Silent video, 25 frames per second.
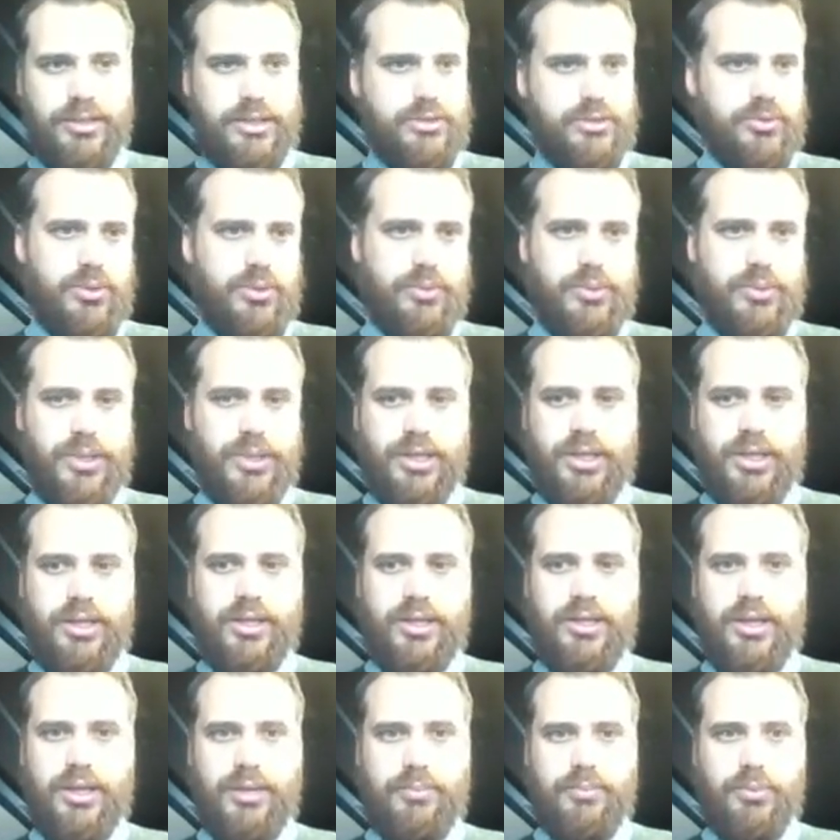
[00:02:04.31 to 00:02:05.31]
That's what we're going to
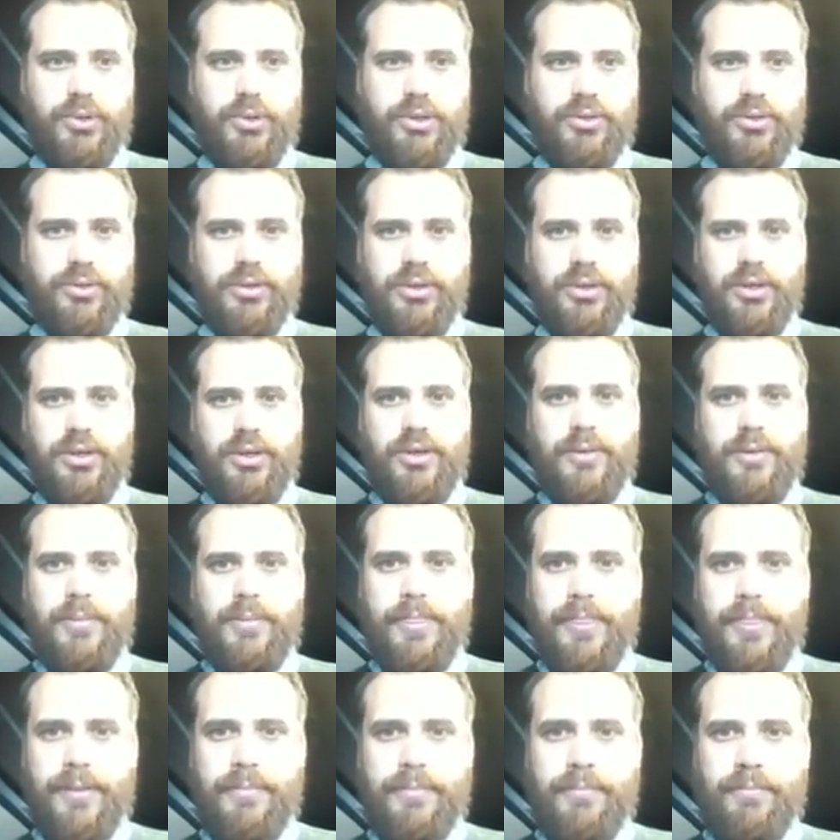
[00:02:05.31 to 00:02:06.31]
end up with.
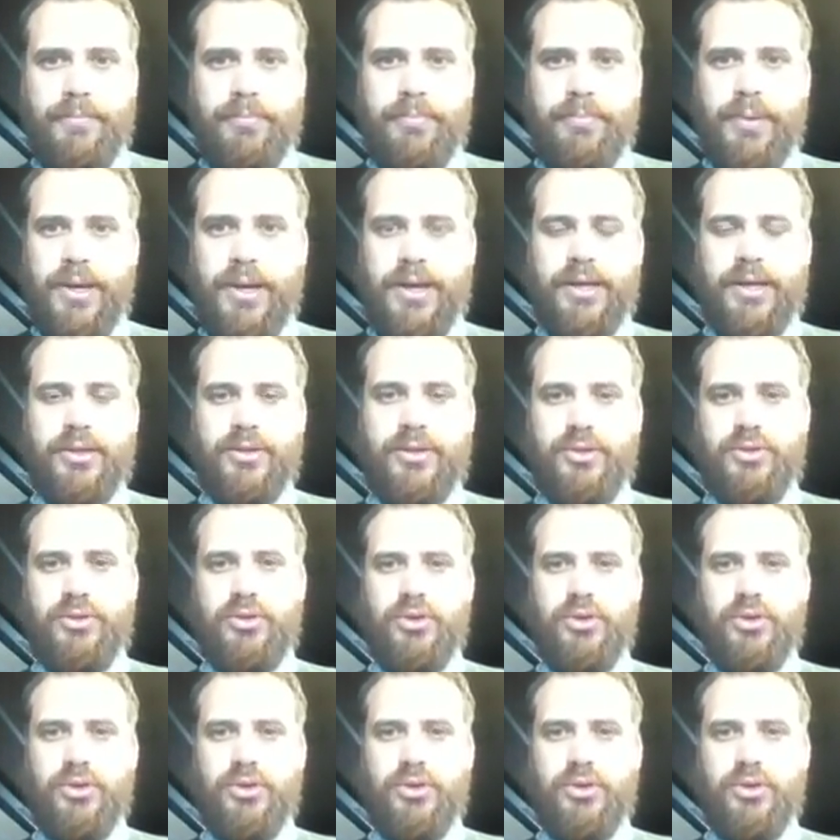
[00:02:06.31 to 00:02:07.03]
But